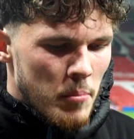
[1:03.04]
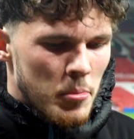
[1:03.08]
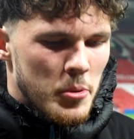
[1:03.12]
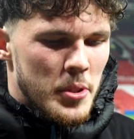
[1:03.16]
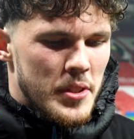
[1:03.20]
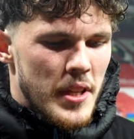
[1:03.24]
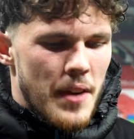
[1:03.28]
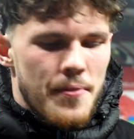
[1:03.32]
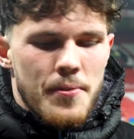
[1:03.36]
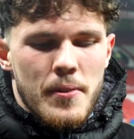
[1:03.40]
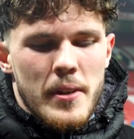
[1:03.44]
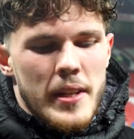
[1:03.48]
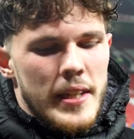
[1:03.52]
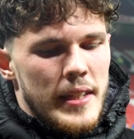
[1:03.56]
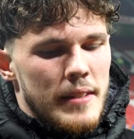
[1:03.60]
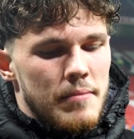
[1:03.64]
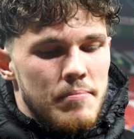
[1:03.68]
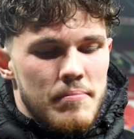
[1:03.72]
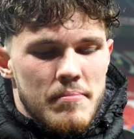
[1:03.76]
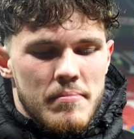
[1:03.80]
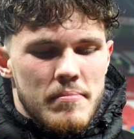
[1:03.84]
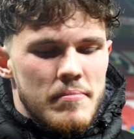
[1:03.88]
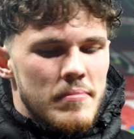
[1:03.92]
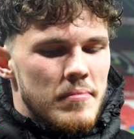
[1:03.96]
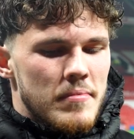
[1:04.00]
We definitely
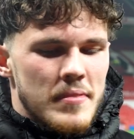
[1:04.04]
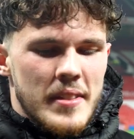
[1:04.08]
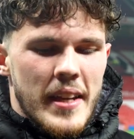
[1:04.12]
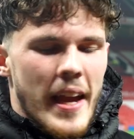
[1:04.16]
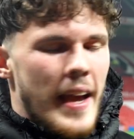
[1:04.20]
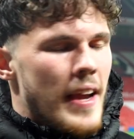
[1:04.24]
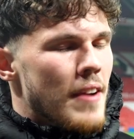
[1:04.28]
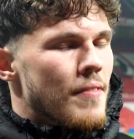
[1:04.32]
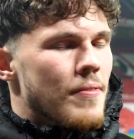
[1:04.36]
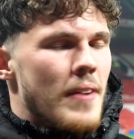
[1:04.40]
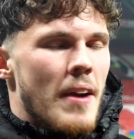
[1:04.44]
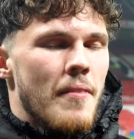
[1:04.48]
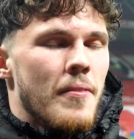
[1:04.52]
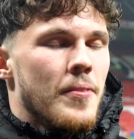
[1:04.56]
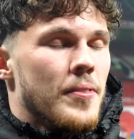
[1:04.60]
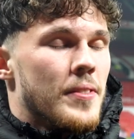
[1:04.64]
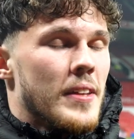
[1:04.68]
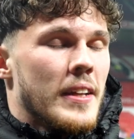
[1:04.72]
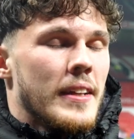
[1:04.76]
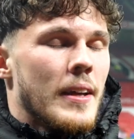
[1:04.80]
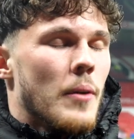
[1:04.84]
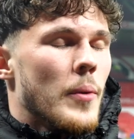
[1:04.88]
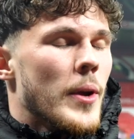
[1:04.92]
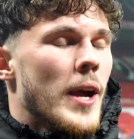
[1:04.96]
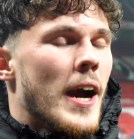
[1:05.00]
gave
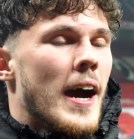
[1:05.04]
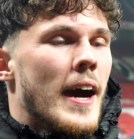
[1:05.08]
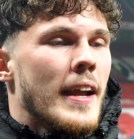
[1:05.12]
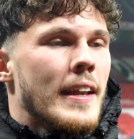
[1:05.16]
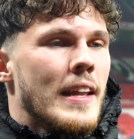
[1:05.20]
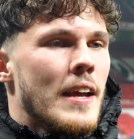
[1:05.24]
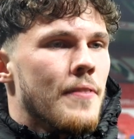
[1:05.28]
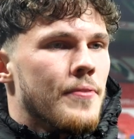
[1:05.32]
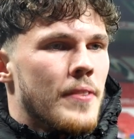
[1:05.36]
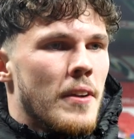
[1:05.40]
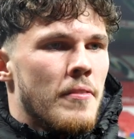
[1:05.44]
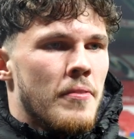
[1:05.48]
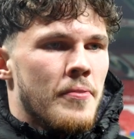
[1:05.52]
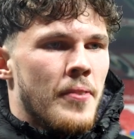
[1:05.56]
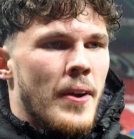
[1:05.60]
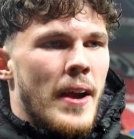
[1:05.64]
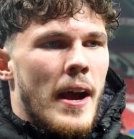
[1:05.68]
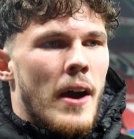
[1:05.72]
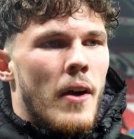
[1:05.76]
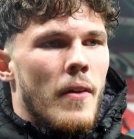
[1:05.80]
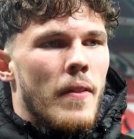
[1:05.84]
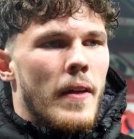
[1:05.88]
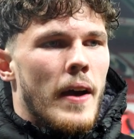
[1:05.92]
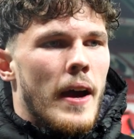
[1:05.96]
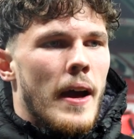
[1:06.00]
everything that we had, left everything
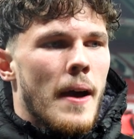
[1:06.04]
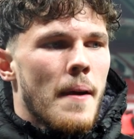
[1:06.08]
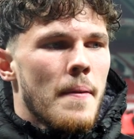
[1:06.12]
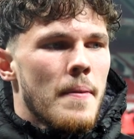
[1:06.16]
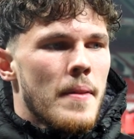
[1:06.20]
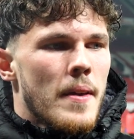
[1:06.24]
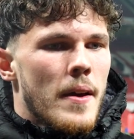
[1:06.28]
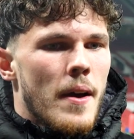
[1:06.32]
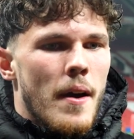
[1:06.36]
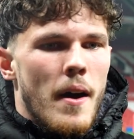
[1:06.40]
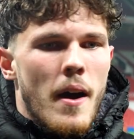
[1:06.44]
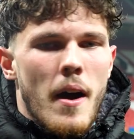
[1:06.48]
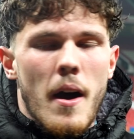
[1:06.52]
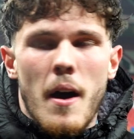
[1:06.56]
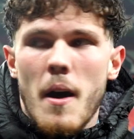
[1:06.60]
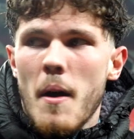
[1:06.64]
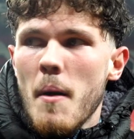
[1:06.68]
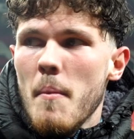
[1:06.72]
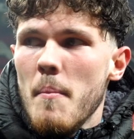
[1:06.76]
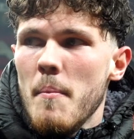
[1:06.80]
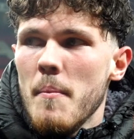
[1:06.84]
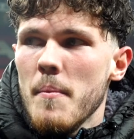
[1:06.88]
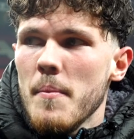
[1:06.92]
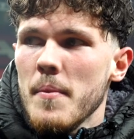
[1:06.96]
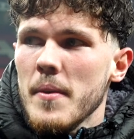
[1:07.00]
out there.
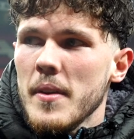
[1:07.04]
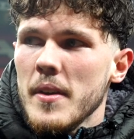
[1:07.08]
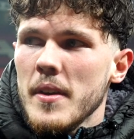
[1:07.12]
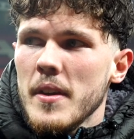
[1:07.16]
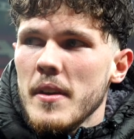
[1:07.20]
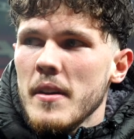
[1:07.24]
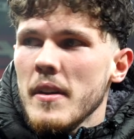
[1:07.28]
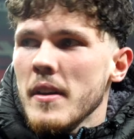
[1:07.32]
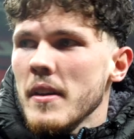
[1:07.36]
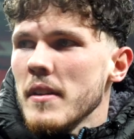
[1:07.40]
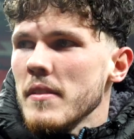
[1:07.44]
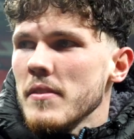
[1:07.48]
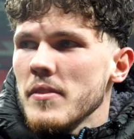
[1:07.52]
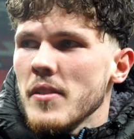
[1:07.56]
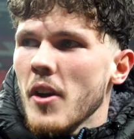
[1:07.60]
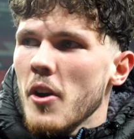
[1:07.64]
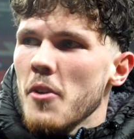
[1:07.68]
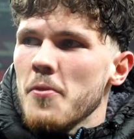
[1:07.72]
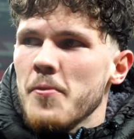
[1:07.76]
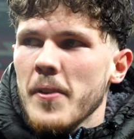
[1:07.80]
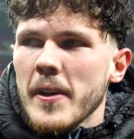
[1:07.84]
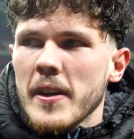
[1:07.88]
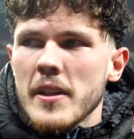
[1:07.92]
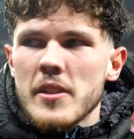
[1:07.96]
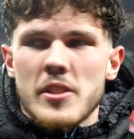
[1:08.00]
No
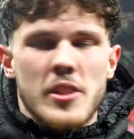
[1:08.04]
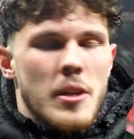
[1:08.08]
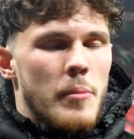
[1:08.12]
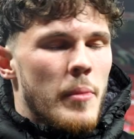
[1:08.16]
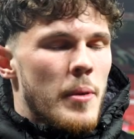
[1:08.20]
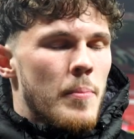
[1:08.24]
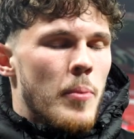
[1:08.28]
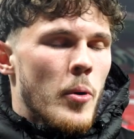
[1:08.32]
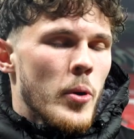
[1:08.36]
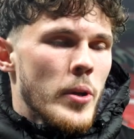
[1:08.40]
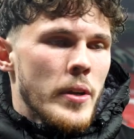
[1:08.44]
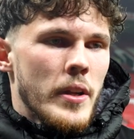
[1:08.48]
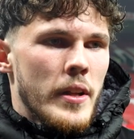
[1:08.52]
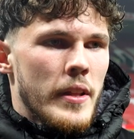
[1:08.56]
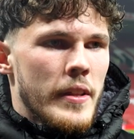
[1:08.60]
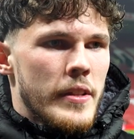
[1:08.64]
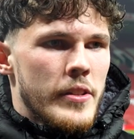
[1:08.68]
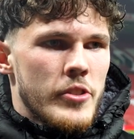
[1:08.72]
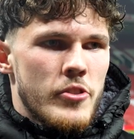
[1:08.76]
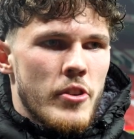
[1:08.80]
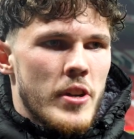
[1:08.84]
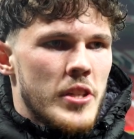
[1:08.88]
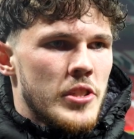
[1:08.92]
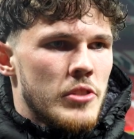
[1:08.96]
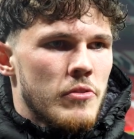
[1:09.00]
fingers can be pointed in
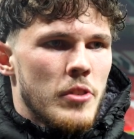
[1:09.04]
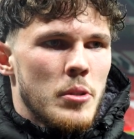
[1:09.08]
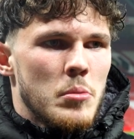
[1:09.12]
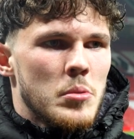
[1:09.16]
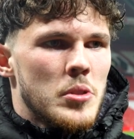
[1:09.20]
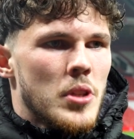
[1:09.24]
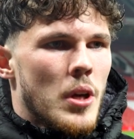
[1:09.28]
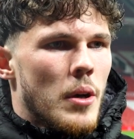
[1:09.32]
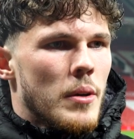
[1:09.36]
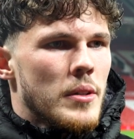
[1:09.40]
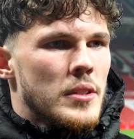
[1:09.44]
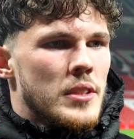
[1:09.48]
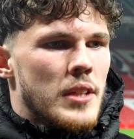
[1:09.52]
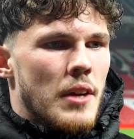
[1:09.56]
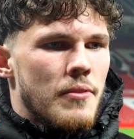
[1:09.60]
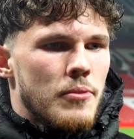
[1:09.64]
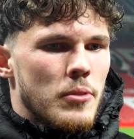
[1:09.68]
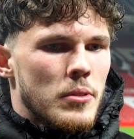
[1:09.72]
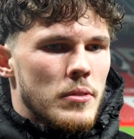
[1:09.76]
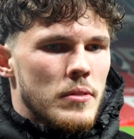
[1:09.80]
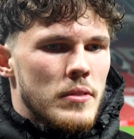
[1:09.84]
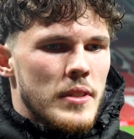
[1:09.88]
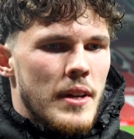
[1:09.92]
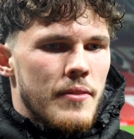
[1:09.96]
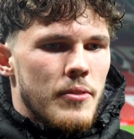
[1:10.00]
the dressing room, so it's
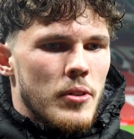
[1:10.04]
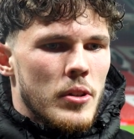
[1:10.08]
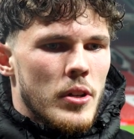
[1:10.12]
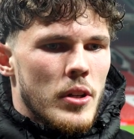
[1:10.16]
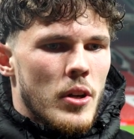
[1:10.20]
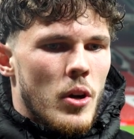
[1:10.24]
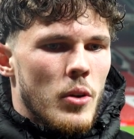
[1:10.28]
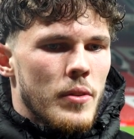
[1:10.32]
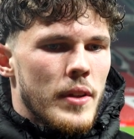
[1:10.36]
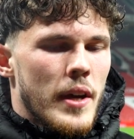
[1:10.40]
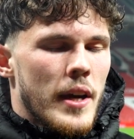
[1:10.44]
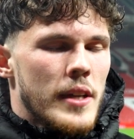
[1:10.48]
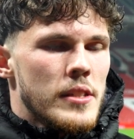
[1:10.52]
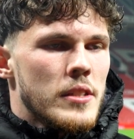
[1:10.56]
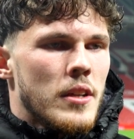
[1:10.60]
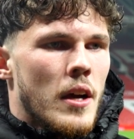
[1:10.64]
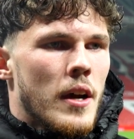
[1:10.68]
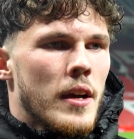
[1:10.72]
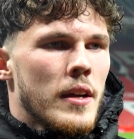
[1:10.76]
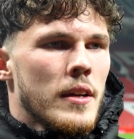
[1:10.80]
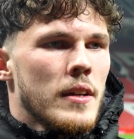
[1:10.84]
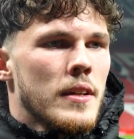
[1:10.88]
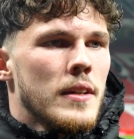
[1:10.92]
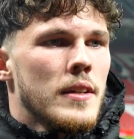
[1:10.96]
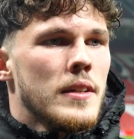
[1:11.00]
everyone can hold their heads
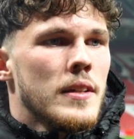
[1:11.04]
high.